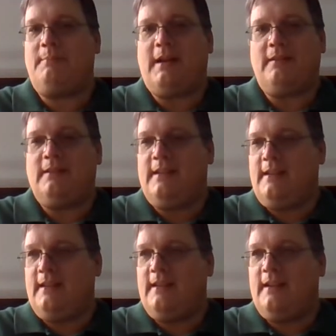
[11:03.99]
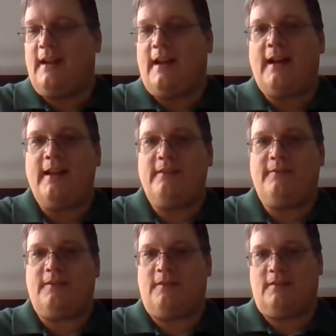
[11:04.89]
about the eye
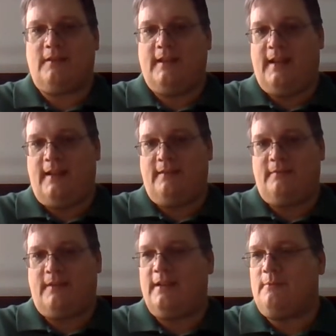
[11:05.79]
of a hurricane, right?